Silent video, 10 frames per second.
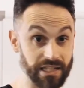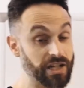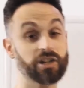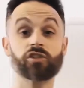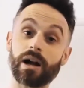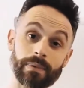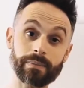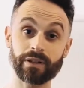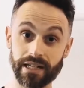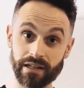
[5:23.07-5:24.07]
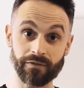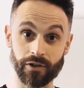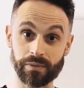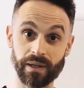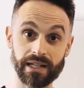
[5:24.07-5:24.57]
It's going to draw people in the
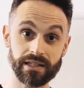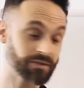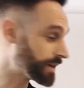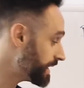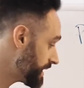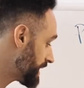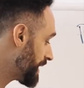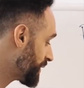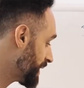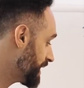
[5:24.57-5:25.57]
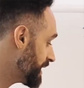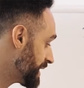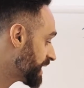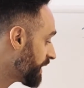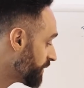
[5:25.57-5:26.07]
first place, right? This is how they're going to
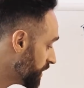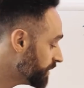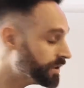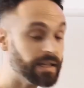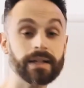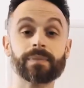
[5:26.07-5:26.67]
discover you.